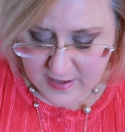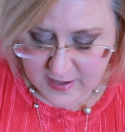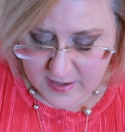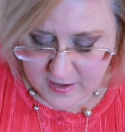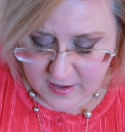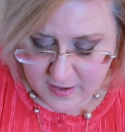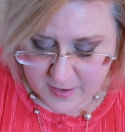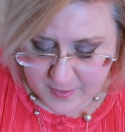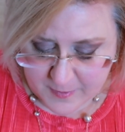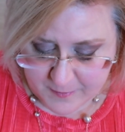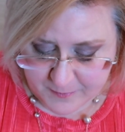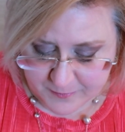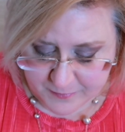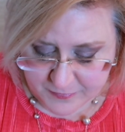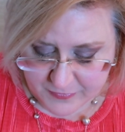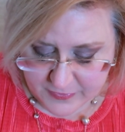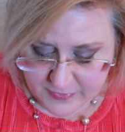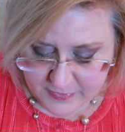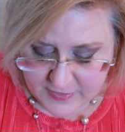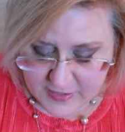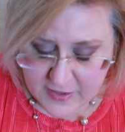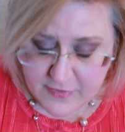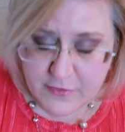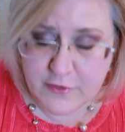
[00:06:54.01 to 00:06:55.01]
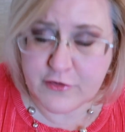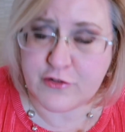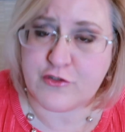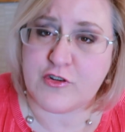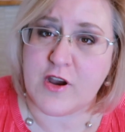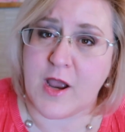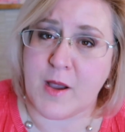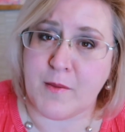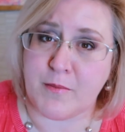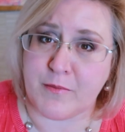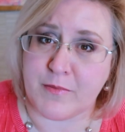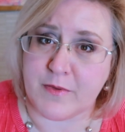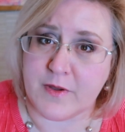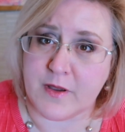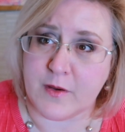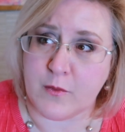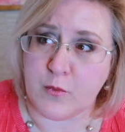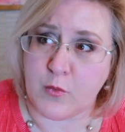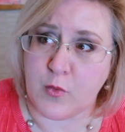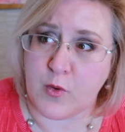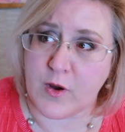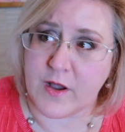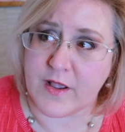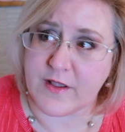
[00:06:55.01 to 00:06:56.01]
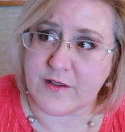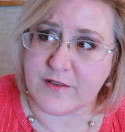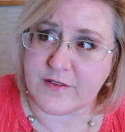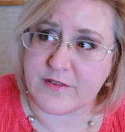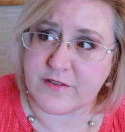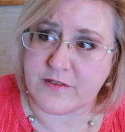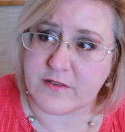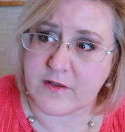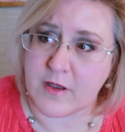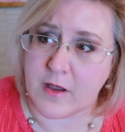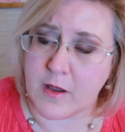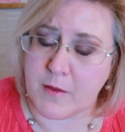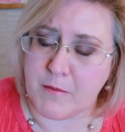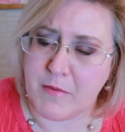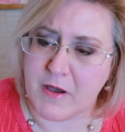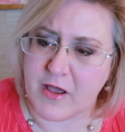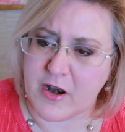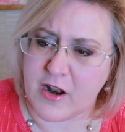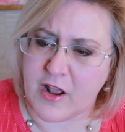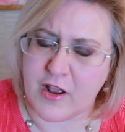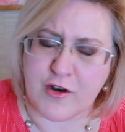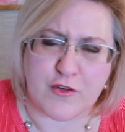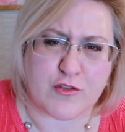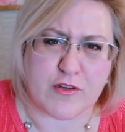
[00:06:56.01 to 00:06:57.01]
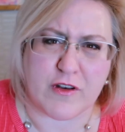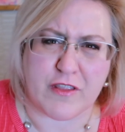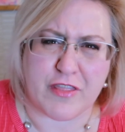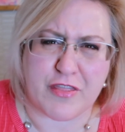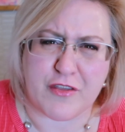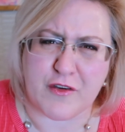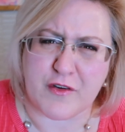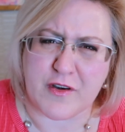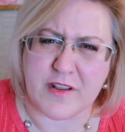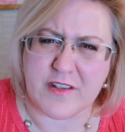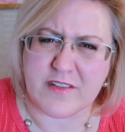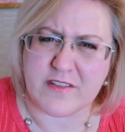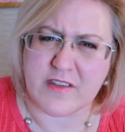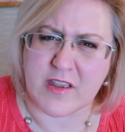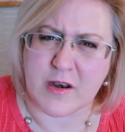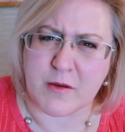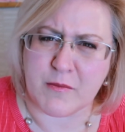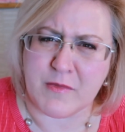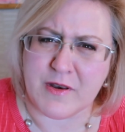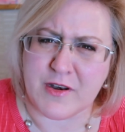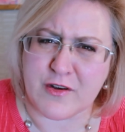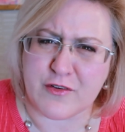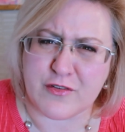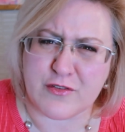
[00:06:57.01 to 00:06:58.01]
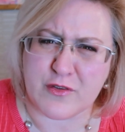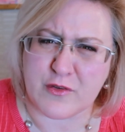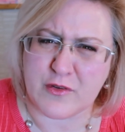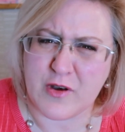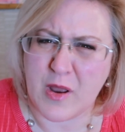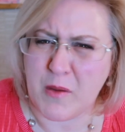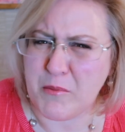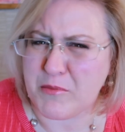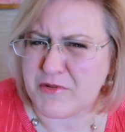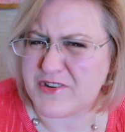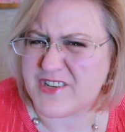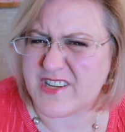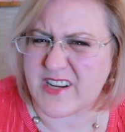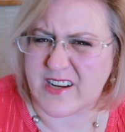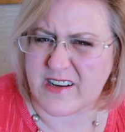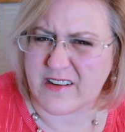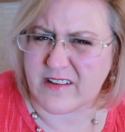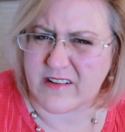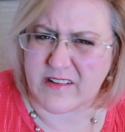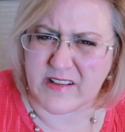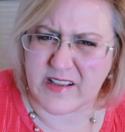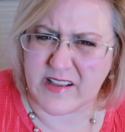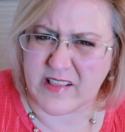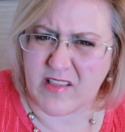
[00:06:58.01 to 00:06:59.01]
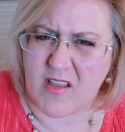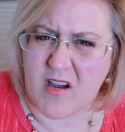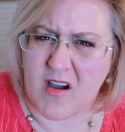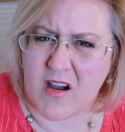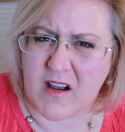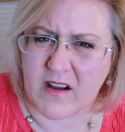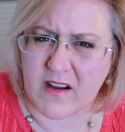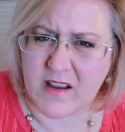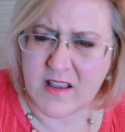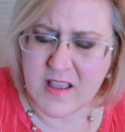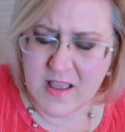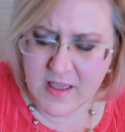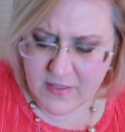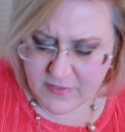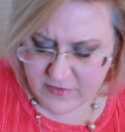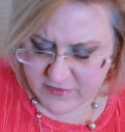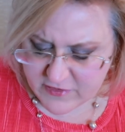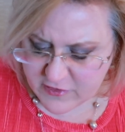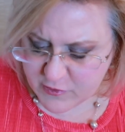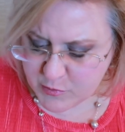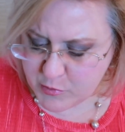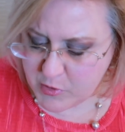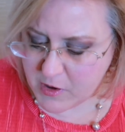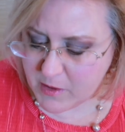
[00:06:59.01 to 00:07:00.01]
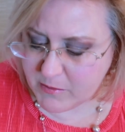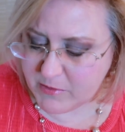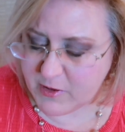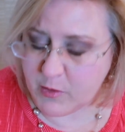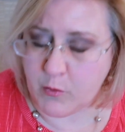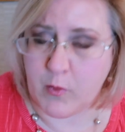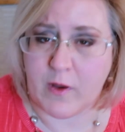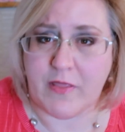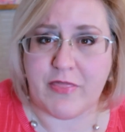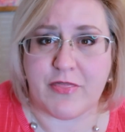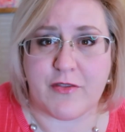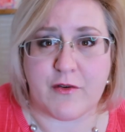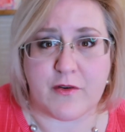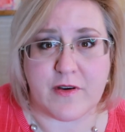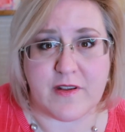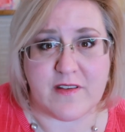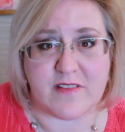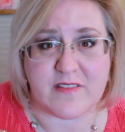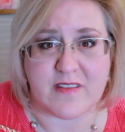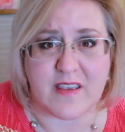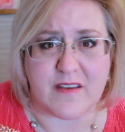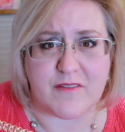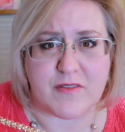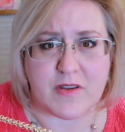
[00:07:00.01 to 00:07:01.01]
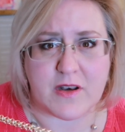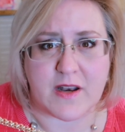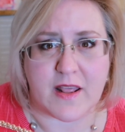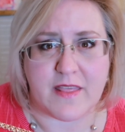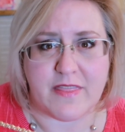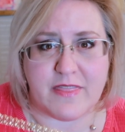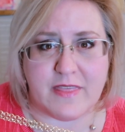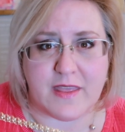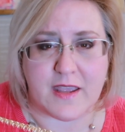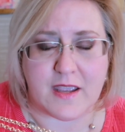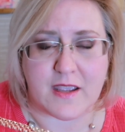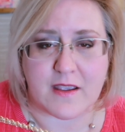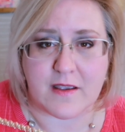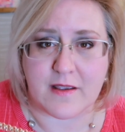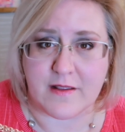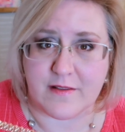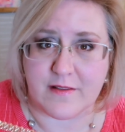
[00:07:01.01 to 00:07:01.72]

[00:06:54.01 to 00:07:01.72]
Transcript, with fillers: Um, the other strap was about 130 centimeters, so not particularly long. This is probably 137, I think,